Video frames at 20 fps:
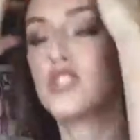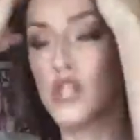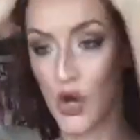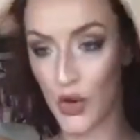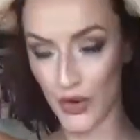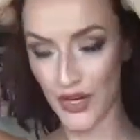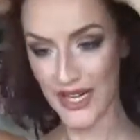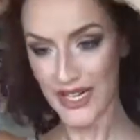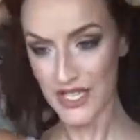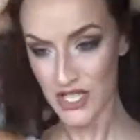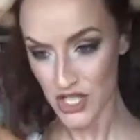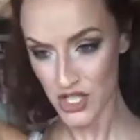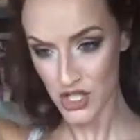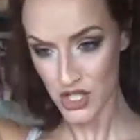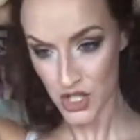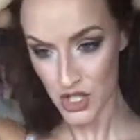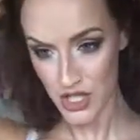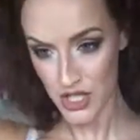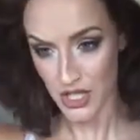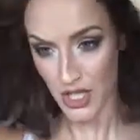Sorry, this is
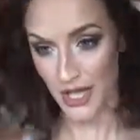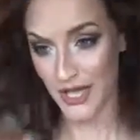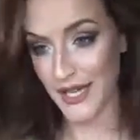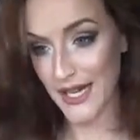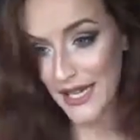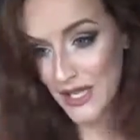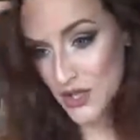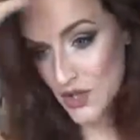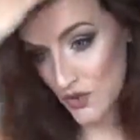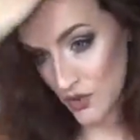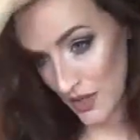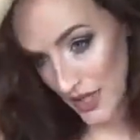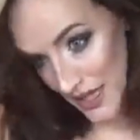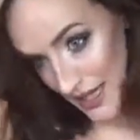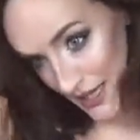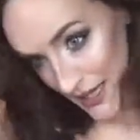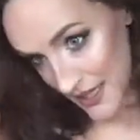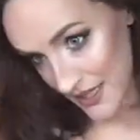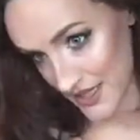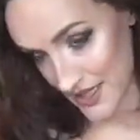just like natural
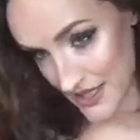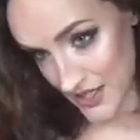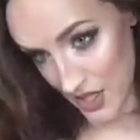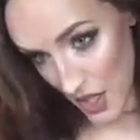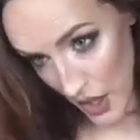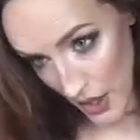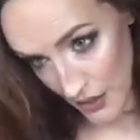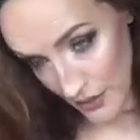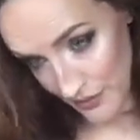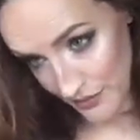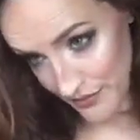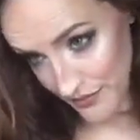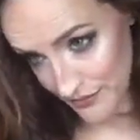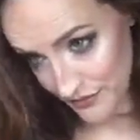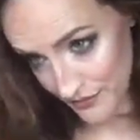hair. So,